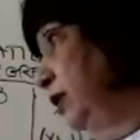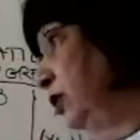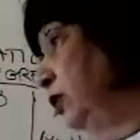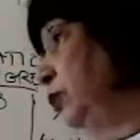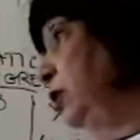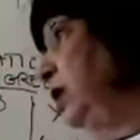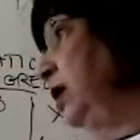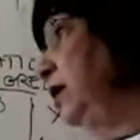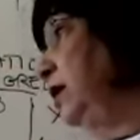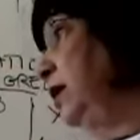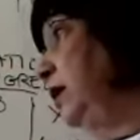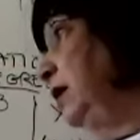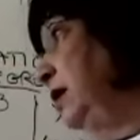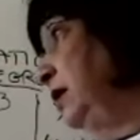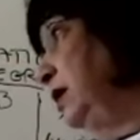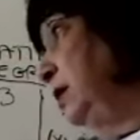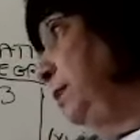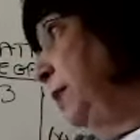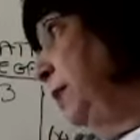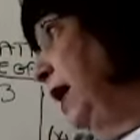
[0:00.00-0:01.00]
squared and
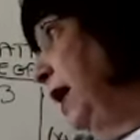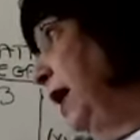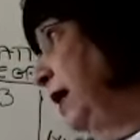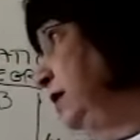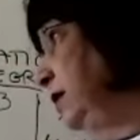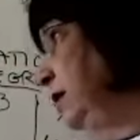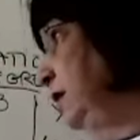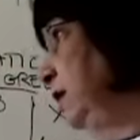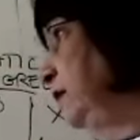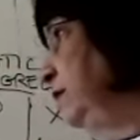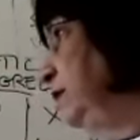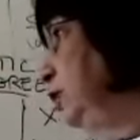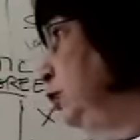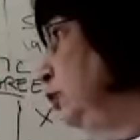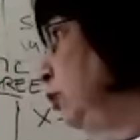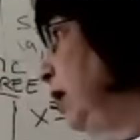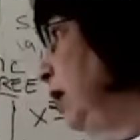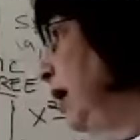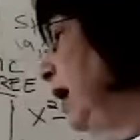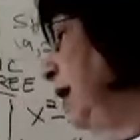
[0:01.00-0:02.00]
it's positive,
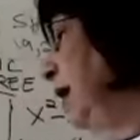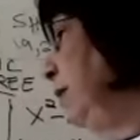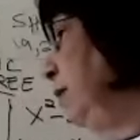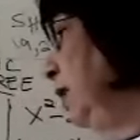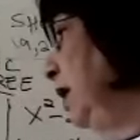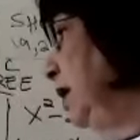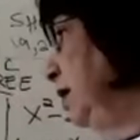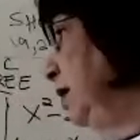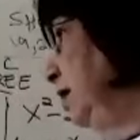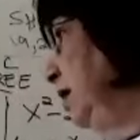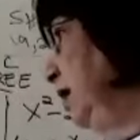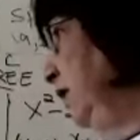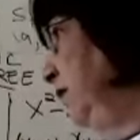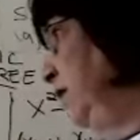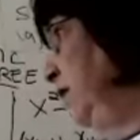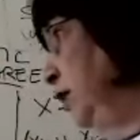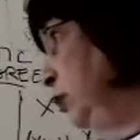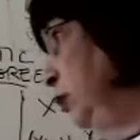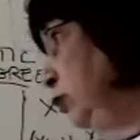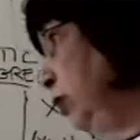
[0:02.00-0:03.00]
so I want to leave
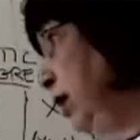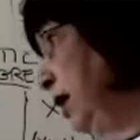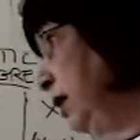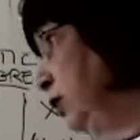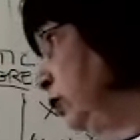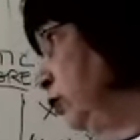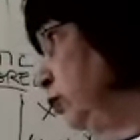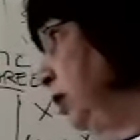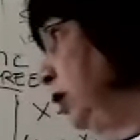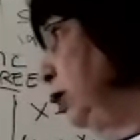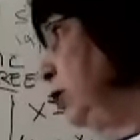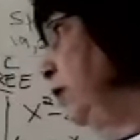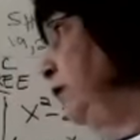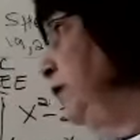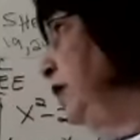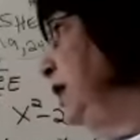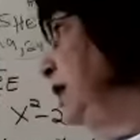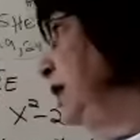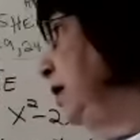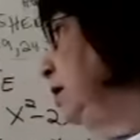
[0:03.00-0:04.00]
the 2x squared
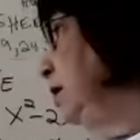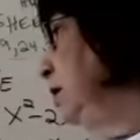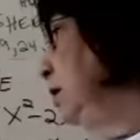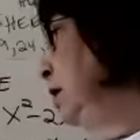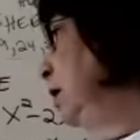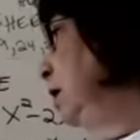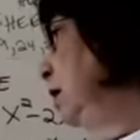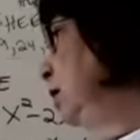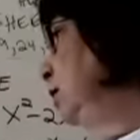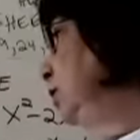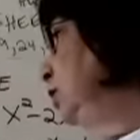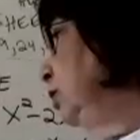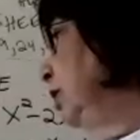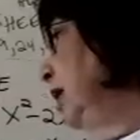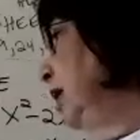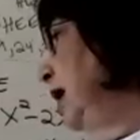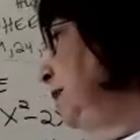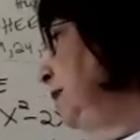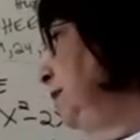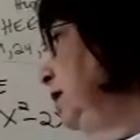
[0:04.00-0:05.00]
over here. So
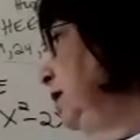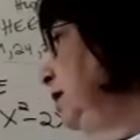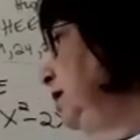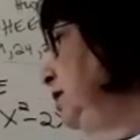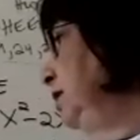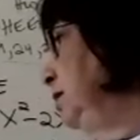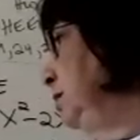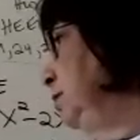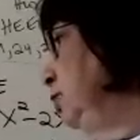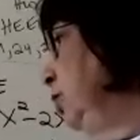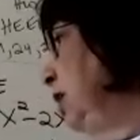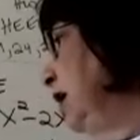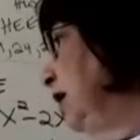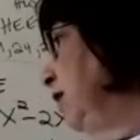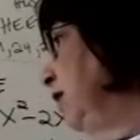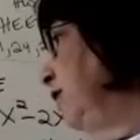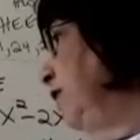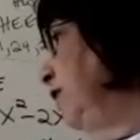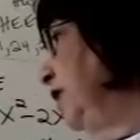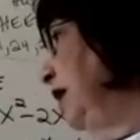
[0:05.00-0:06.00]
I'm going to
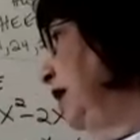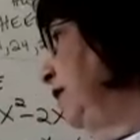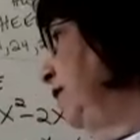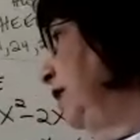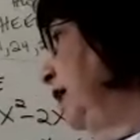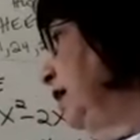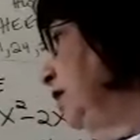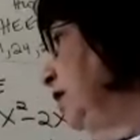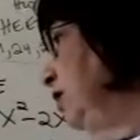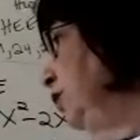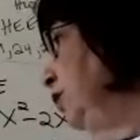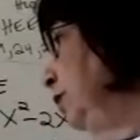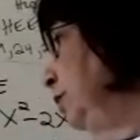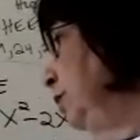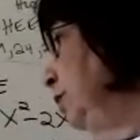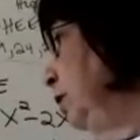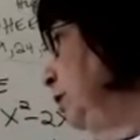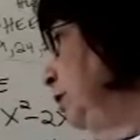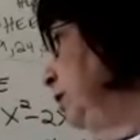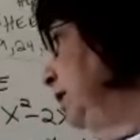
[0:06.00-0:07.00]
subtract 5x from
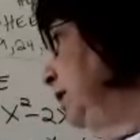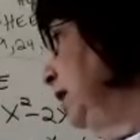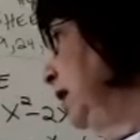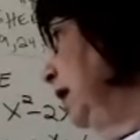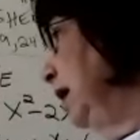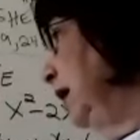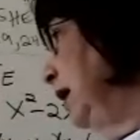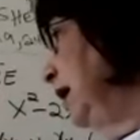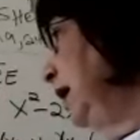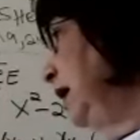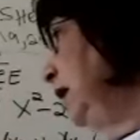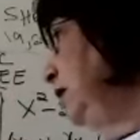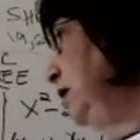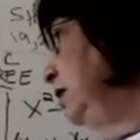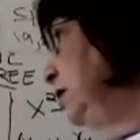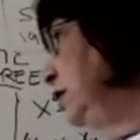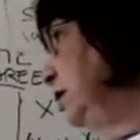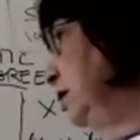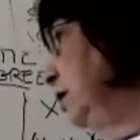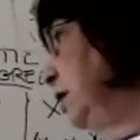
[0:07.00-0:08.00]
both sides.